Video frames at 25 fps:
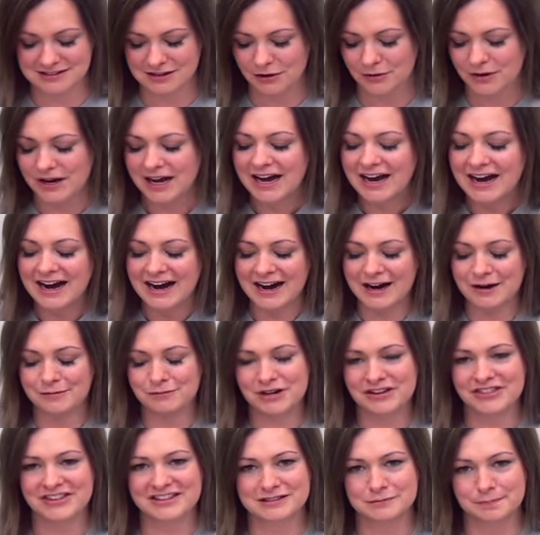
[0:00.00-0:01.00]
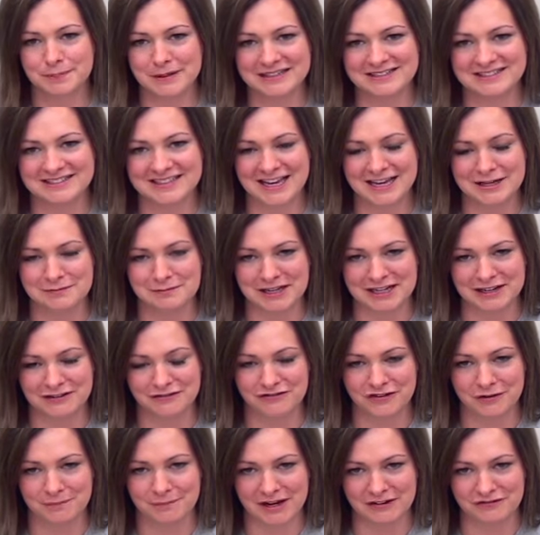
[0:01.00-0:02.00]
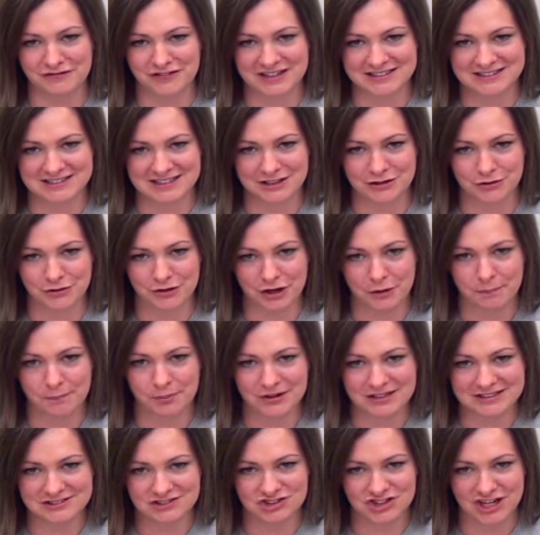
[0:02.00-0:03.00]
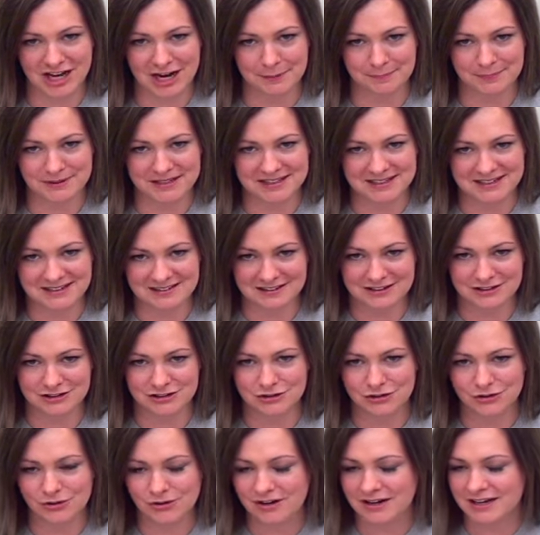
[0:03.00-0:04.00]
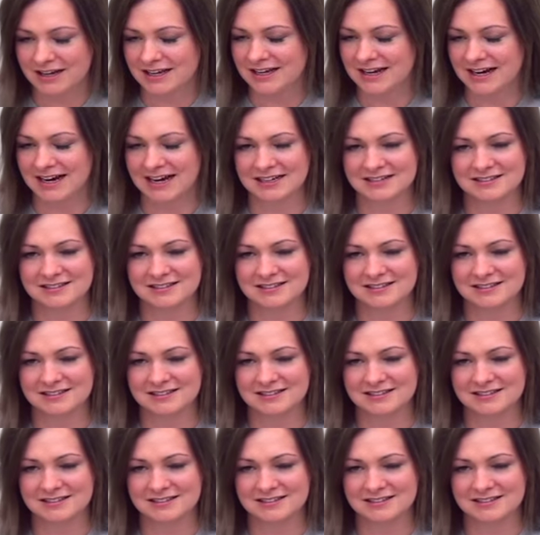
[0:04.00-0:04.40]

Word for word: So um, when this piece came in from my friends at York Print Shop in Illinois,